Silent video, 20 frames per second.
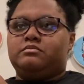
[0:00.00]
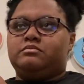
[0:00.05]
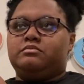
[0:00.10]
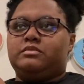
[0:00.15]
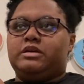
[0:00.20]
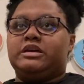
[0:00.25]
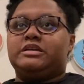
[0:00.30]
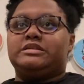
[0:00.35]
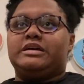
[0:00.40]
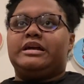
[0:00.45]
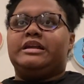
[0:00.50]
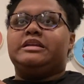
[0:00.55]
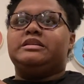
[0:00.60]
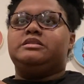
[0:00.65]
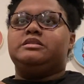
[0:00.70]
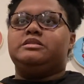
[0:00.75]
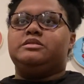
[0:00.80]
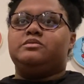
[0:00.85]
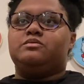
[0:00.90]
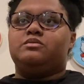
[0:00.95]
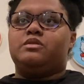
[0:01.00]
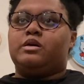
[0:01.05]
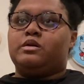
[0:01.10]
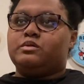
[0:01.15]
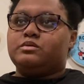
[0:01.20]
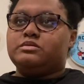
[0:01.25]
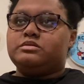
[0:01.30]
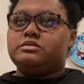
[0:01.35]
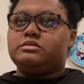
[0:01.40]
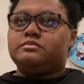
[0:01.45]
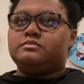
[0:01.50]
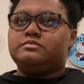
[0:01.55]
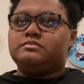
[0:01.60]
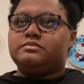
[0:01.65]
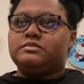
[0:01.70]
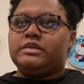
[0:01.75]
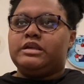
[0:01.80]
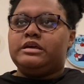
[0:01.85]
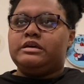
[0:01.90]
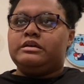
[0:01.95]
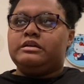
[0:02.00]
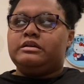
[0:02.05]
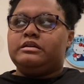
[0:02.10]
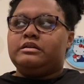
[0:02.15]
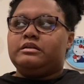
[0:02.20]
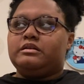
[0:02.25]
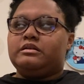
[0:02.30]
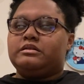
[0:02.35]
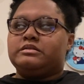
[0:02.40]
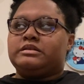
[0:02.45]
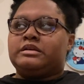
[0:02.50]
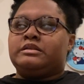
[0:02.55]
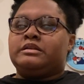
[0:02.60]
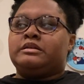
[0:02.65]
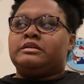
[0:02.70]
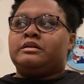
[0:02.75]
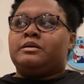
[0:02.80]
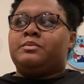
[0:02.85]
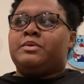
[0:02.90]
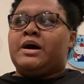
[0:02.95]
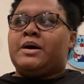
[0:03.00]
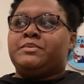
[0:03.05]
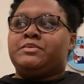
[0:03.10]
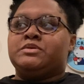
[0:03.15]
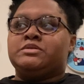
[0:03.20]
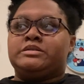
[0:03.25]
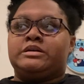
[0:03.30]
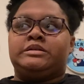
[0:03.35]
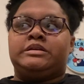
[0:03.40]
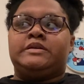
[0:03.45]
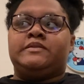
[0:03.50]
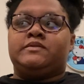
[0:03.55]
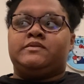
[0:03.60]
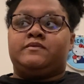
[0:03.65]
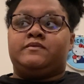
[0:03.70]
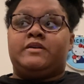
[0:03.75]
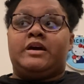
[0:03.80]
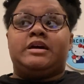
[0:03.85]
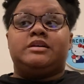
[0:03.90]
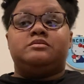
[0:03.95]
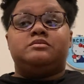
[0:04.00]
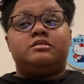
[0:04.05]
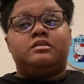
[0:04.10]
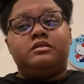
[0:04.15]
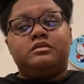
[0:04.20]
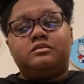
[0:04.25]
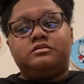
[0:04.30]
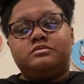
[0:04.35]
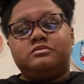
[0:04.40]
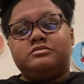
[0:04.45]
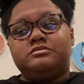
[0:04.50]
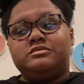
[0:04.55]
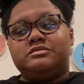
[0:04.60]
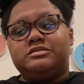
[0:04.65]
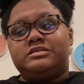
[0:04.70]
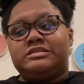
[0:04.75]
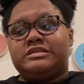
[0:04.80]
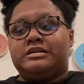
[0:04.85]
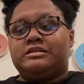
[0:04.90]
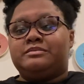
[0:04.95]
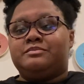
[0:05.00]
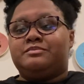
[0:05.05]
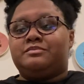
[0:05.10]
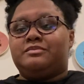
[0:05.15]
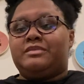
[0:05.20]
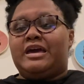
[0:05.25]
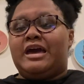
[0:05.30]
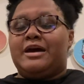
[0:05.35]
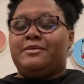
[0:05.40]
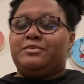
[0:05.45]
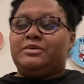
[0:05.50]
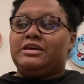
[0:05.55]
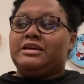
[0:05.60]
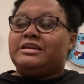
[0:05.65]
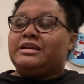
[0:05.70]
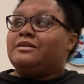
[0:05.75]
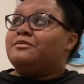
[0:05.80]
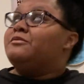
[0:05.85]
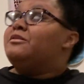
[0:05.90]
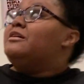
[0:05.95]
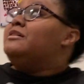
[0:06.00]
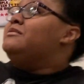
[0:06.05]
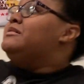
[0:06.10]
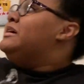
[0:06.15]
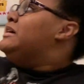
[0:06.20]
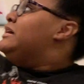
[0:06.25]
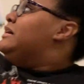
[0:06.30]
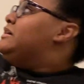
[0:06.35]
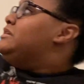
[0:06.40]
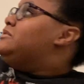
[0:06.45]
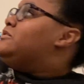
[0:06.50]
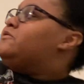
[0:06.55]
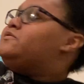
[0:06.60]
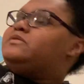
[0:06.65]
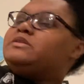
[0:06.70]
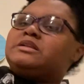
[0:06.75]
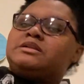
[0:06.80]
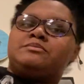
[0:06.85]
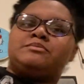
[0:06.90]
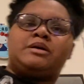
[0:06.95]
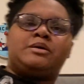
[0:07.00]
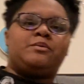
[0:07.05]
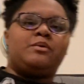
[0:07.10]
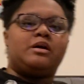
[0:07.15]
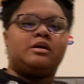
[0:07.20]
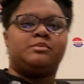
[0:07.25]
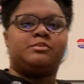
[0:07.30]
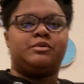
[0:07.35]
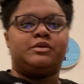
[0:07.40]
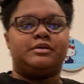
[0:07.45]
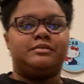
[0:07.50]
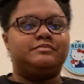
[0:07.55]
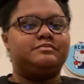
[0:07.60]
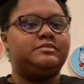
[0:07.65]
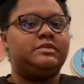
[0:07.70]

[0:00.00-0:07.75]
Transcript: excited to do those because I think I'll pop those out even faster because I'm happy and I want to fill up my wall more.